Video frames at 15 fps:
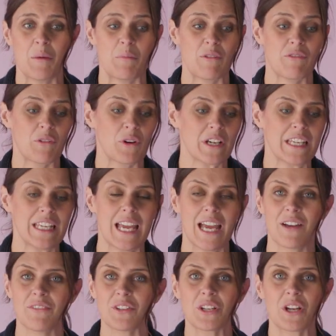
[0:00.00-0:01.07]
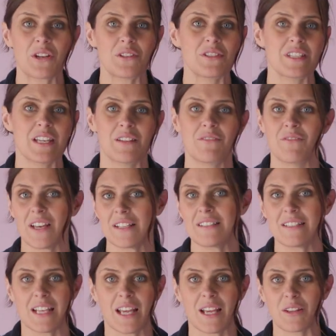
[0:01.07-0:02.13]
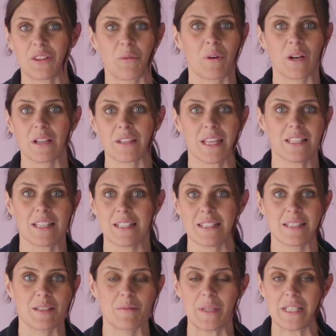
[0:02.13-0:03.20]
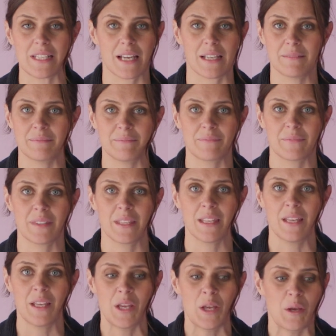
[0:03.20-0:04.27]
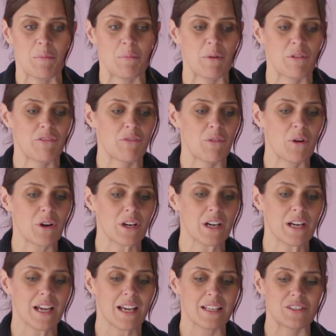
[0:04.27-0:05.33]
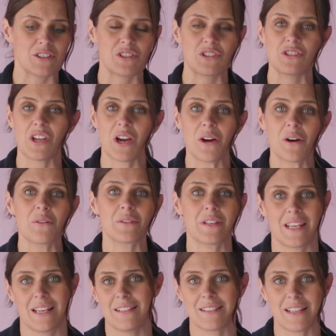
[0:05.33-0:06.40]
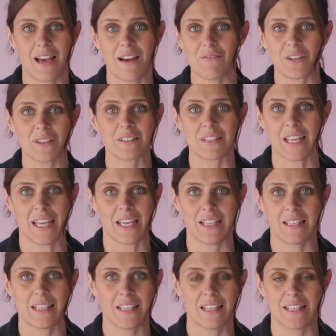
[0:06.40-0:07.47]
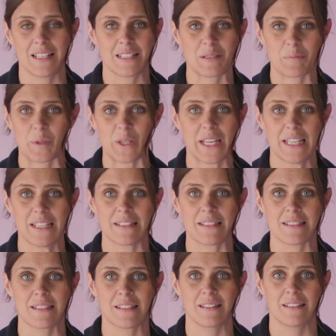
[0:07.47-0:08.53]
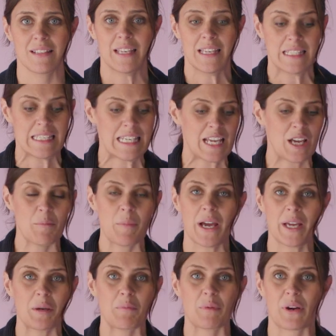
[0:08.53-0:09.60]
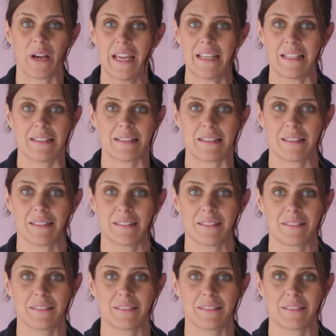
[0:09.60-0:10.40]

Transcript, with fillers: before he ever goes to investigate the work that needs to be done, before a stone is ever laid in its place, Nehemiah prays